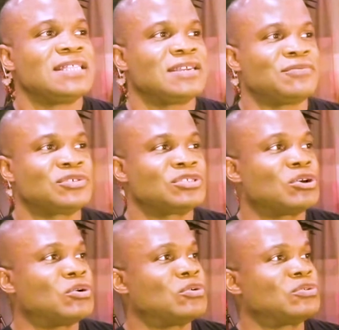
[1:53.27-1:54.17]
They were
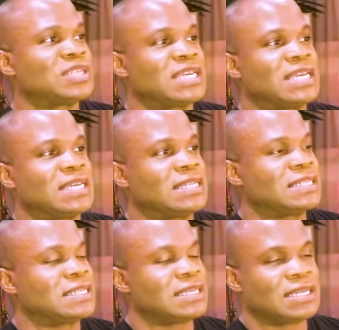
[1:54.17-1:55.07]
sold
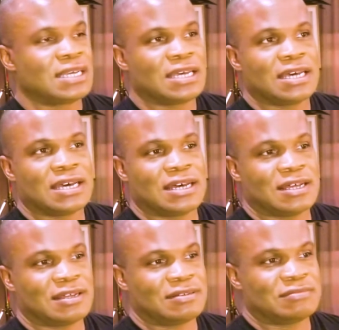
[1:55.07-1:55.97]
in
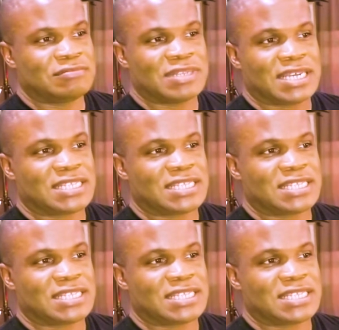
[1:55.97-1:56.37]
like